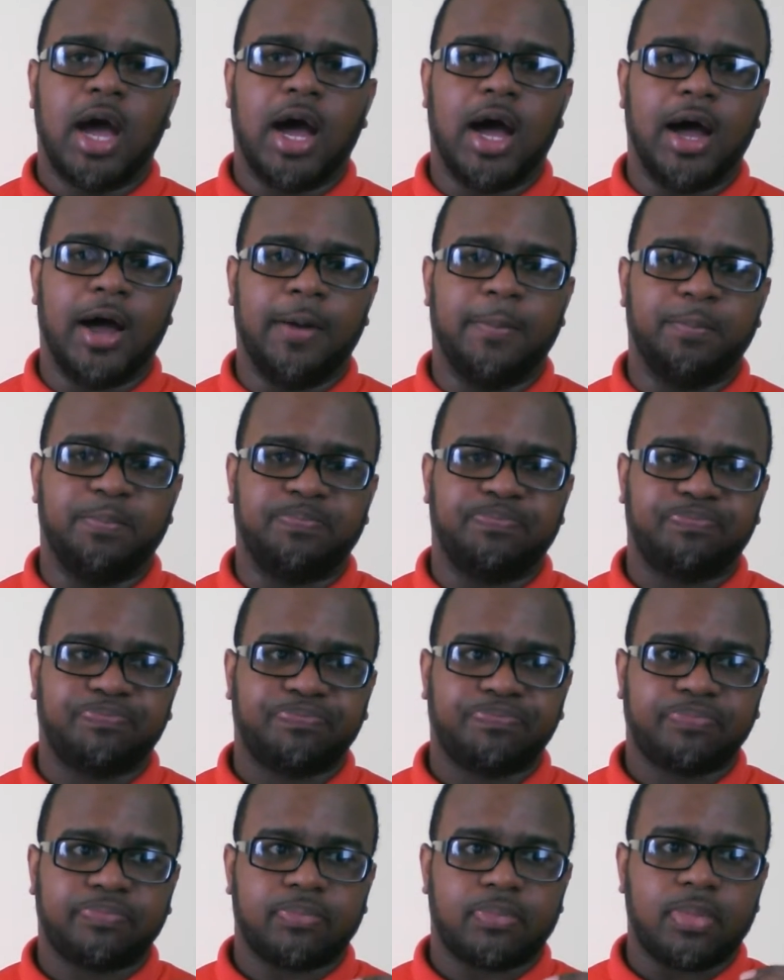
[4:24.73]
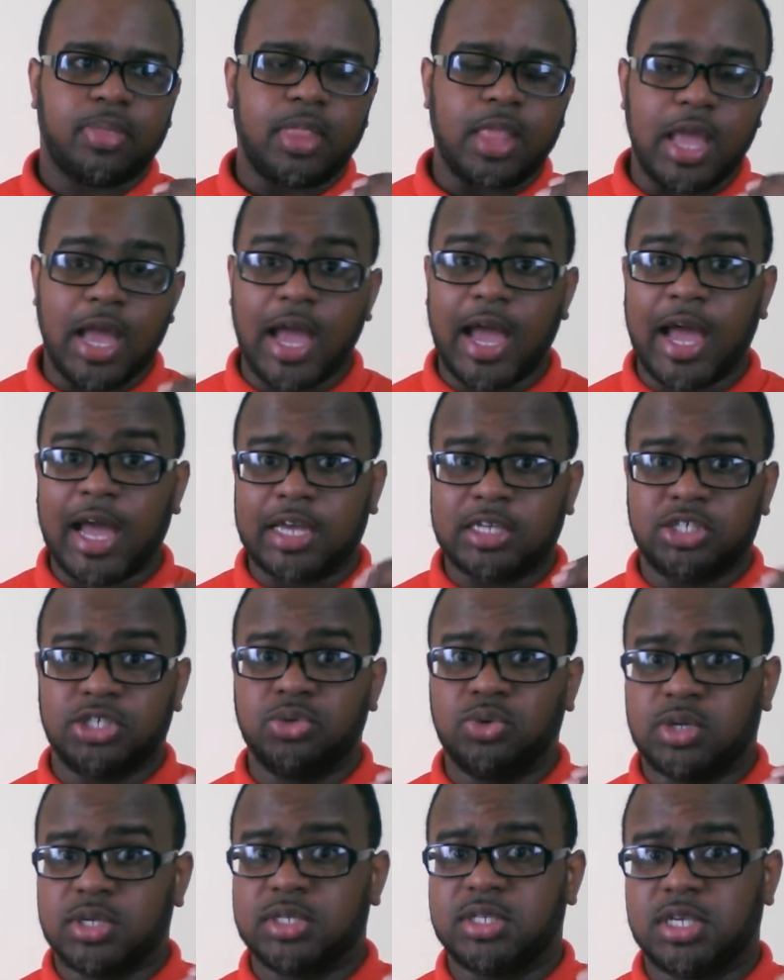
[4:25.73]
As
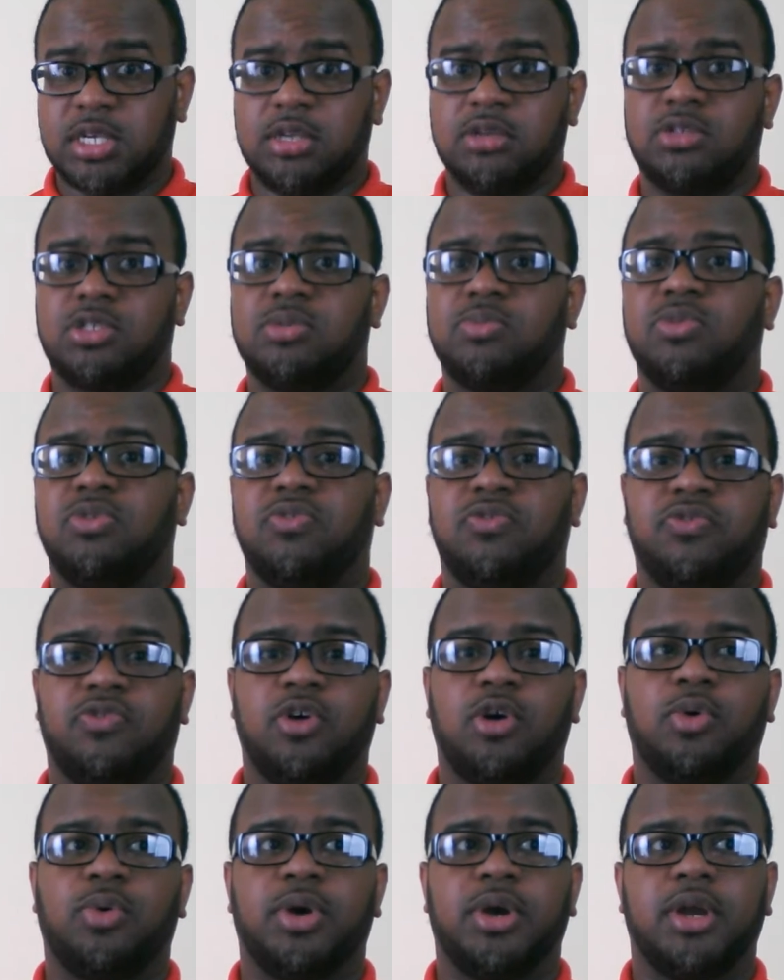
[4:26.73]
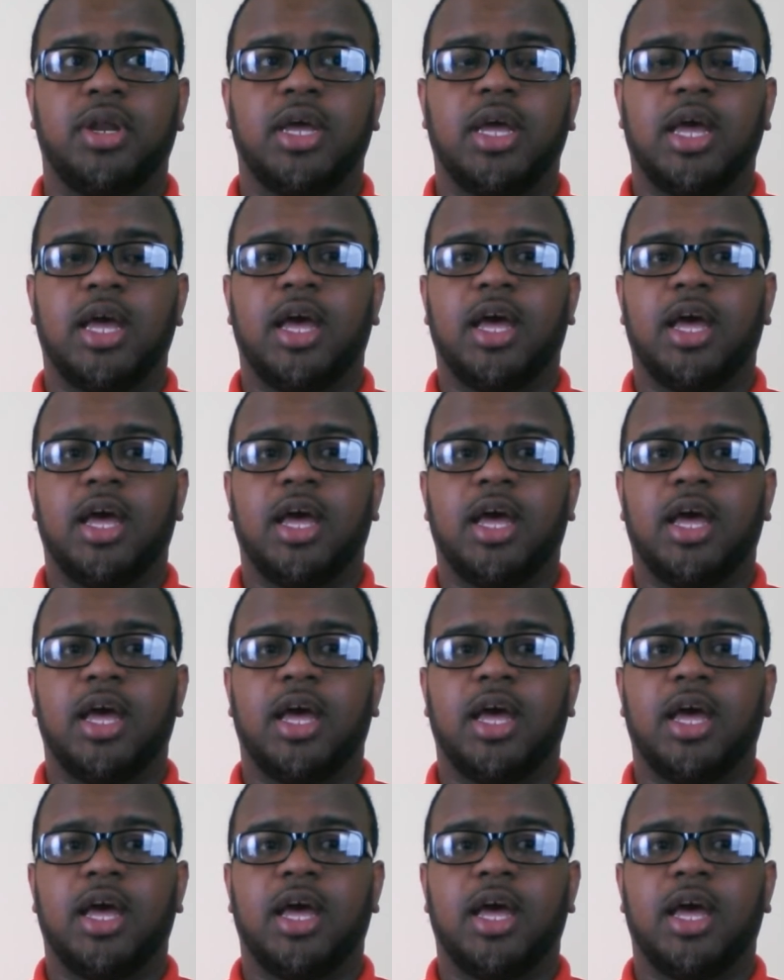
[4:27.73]
you continue to move forward,